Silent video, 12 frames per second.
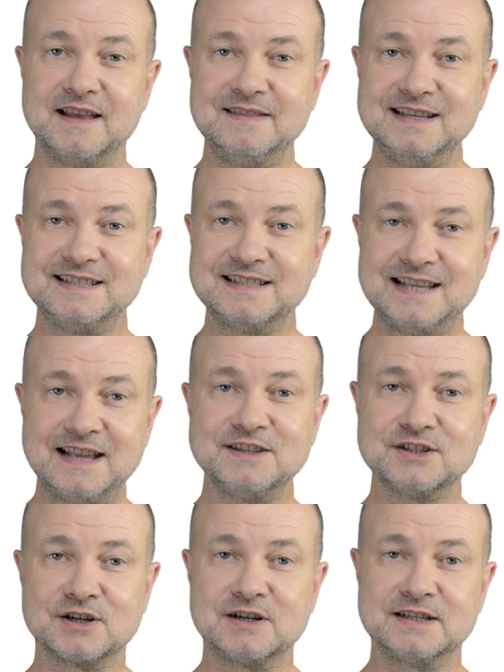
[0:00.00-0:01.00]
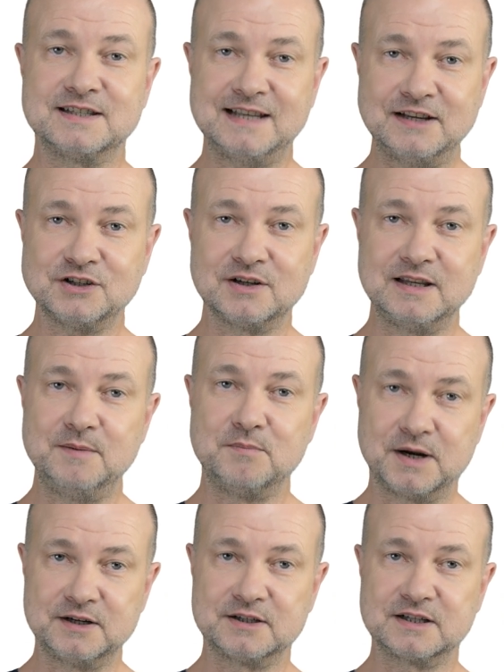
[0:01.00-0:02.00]
This sensor essentially
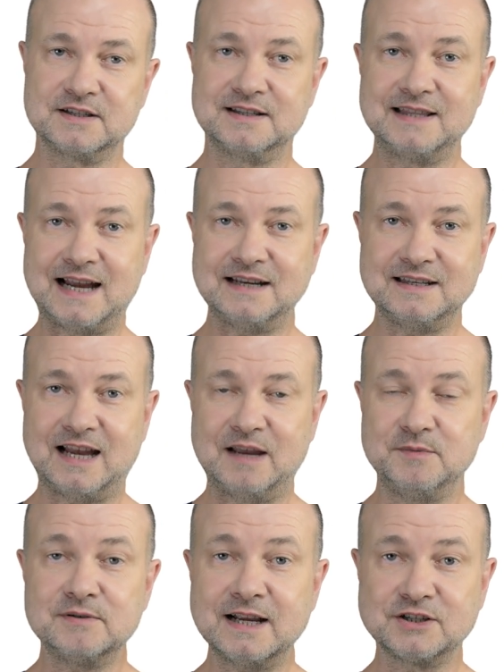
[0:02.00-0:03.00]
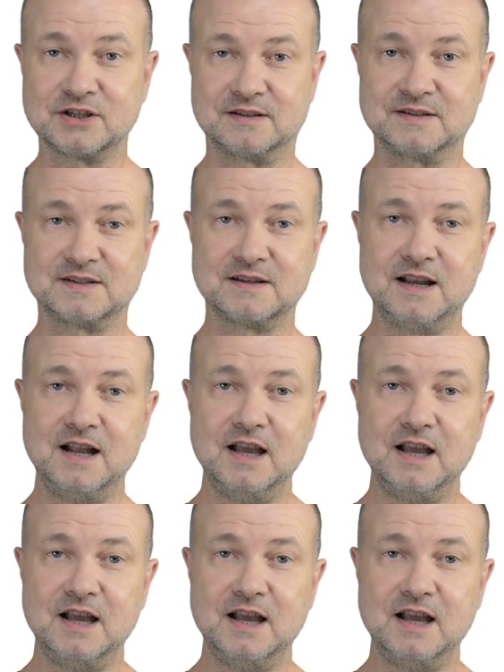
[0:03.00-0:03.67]
monitors nighttime erections.